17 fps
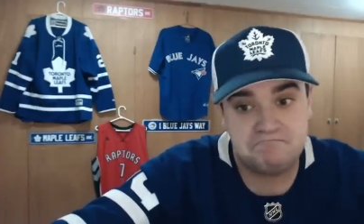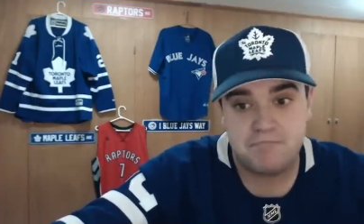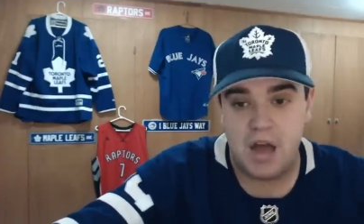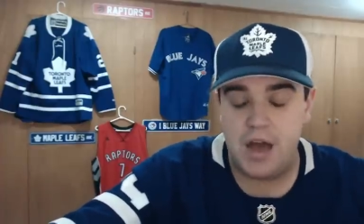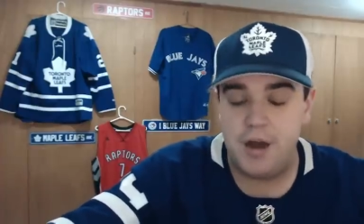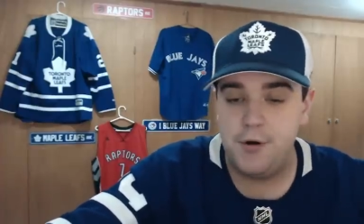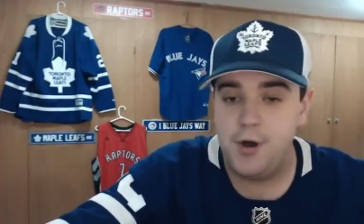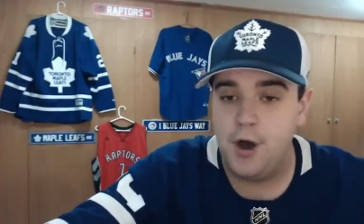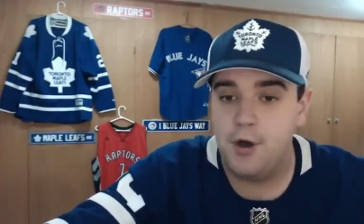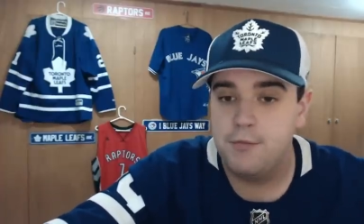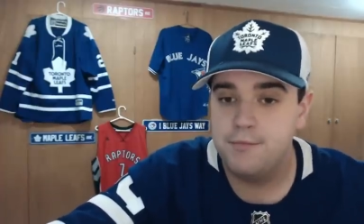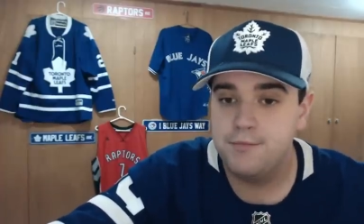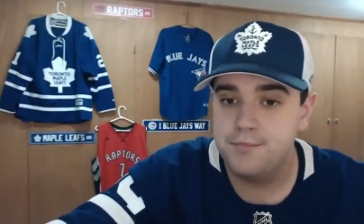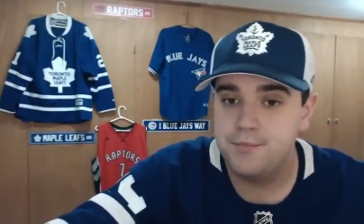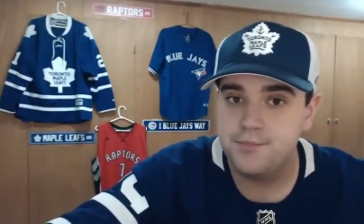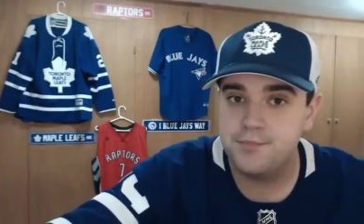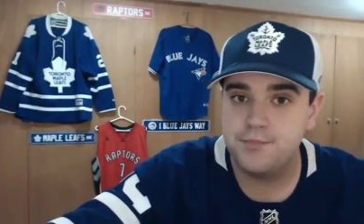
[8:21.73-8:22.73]
I don't know.
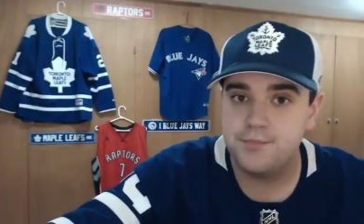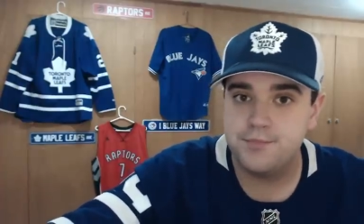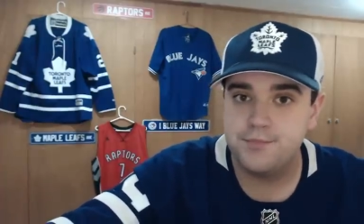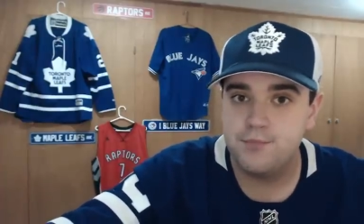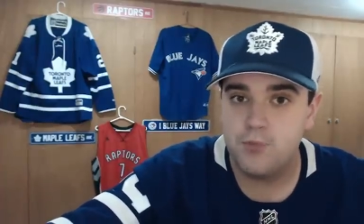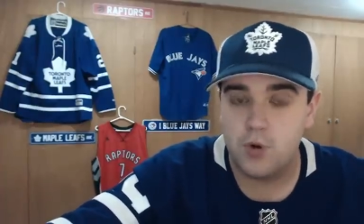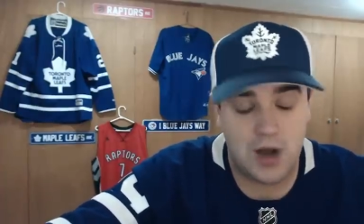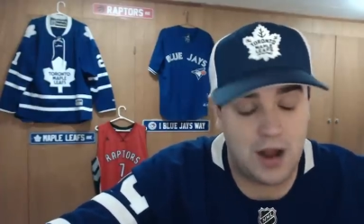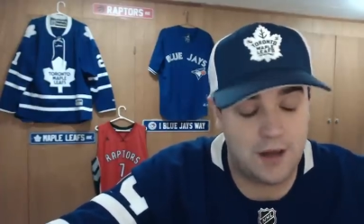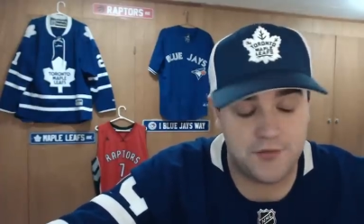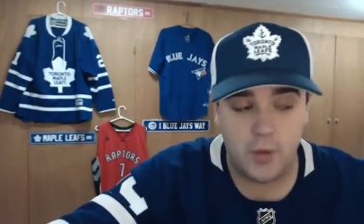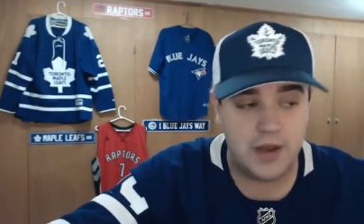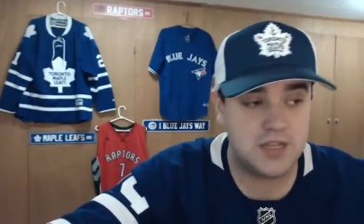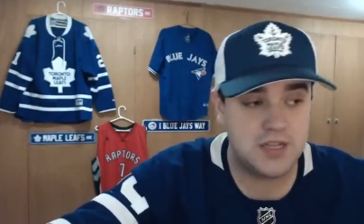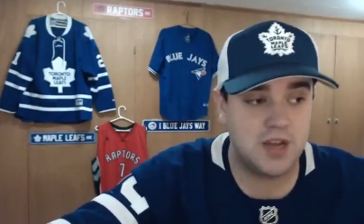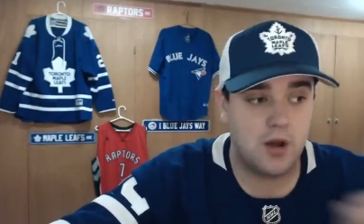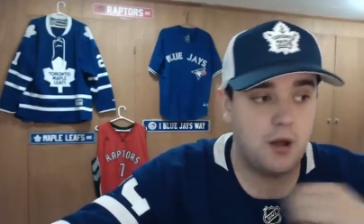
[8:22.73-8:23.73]
We're going to have to
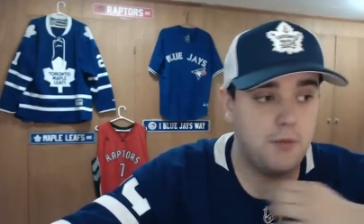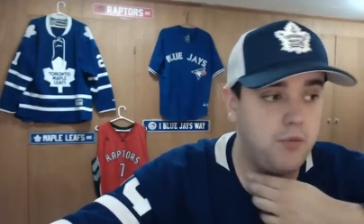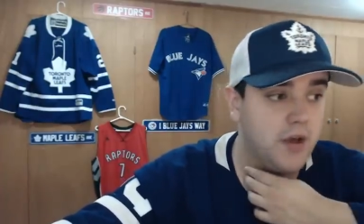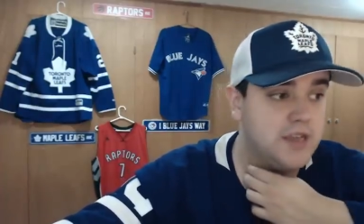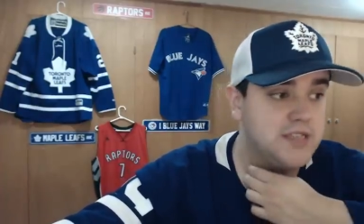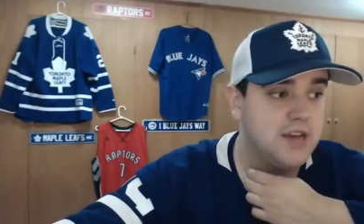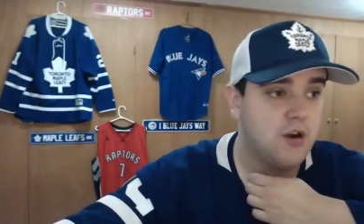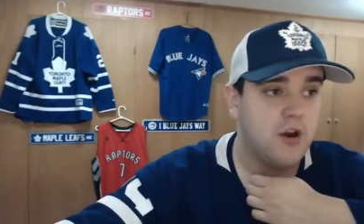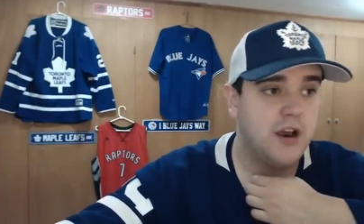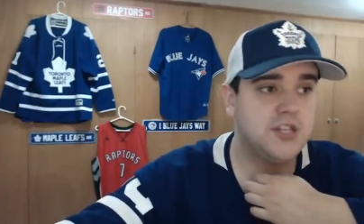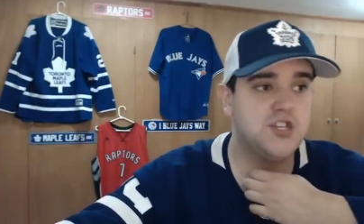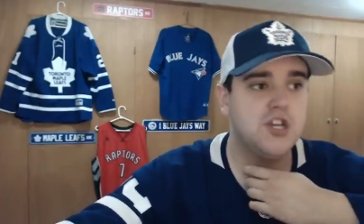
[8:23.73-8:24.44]
wait and see how it all plays out, all right?